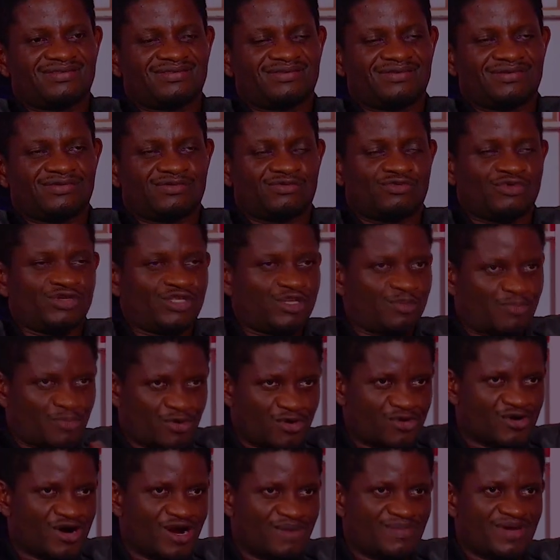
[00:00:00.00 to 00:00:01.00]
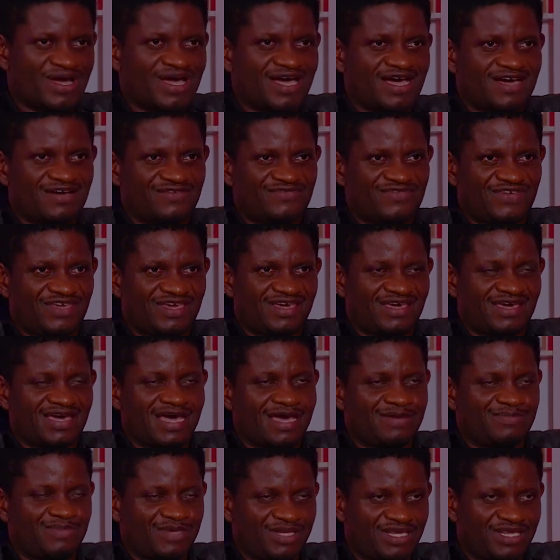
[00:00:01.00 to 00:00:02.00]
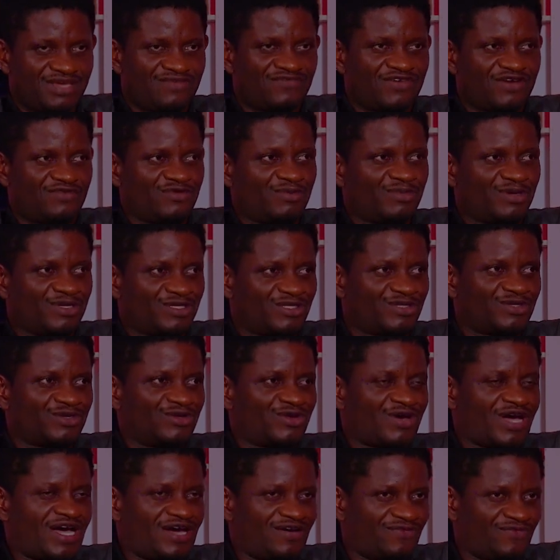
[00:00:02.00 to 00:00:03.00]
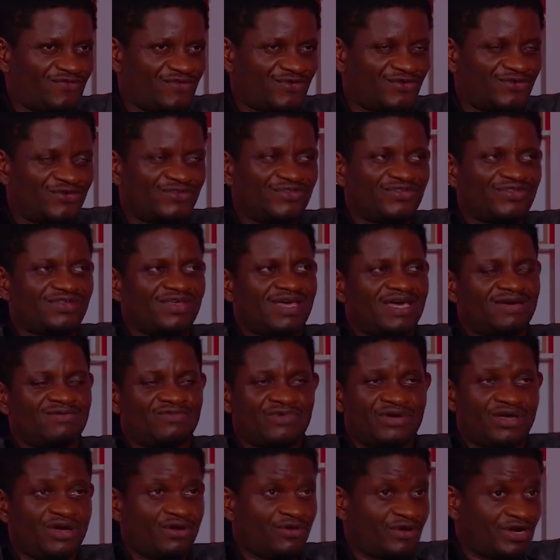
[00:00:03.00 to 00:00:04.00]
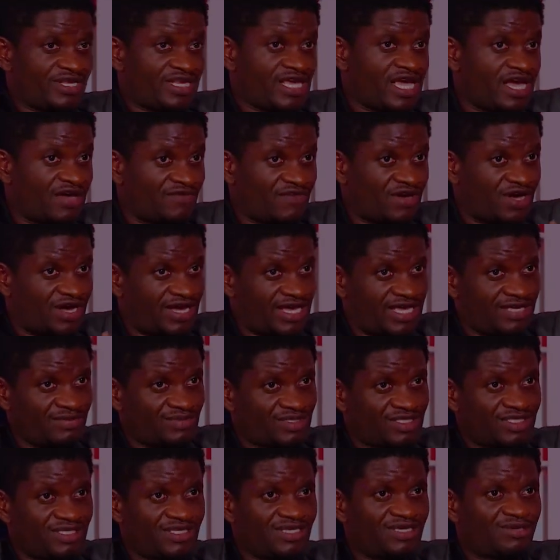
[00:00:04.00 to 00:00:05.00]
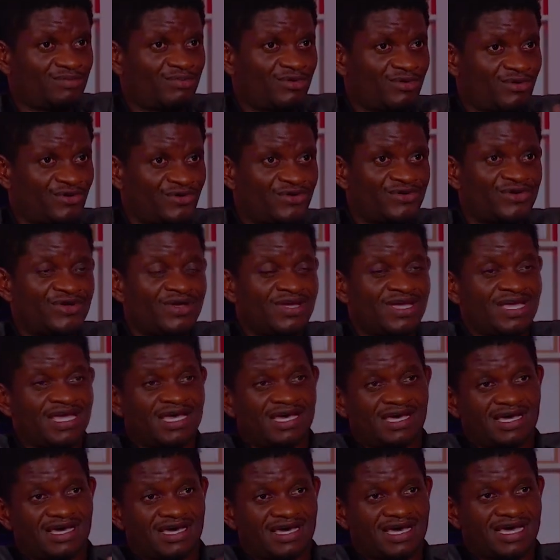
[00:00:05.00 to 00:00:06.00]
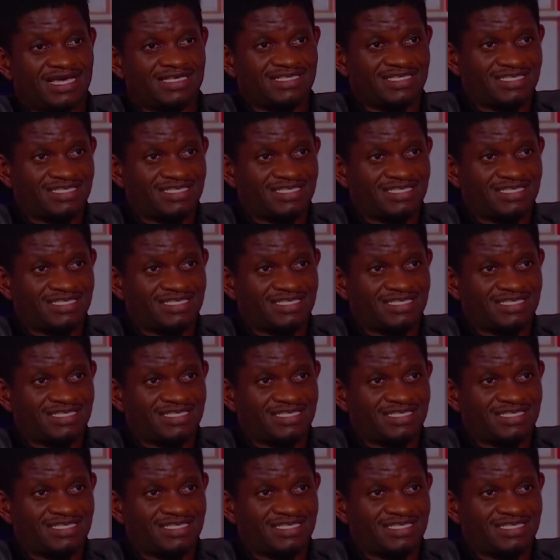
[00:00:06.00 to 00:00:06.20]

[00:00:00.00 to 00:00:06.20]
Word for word: with the program I have here, I believe everybody's going to have fun. We already have our MC, but uh, as it